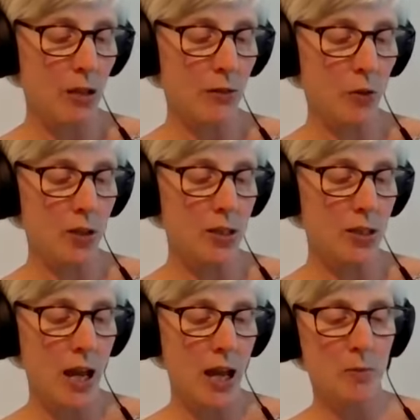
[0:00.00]
The voice
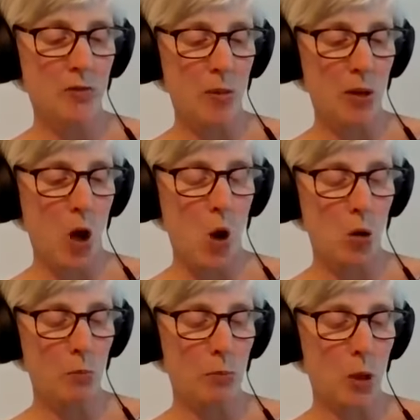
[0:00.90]
came from an
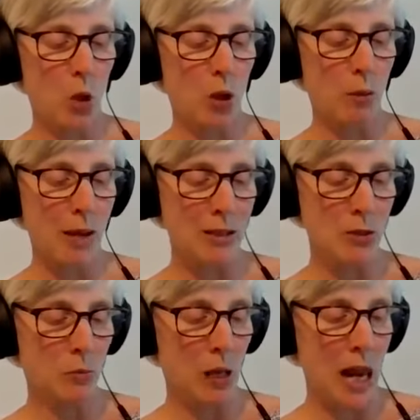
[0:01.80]
oblong
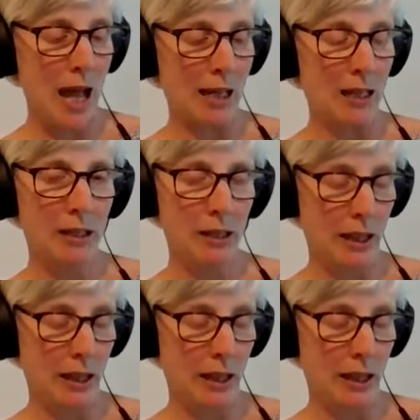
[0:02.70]
metal plaque,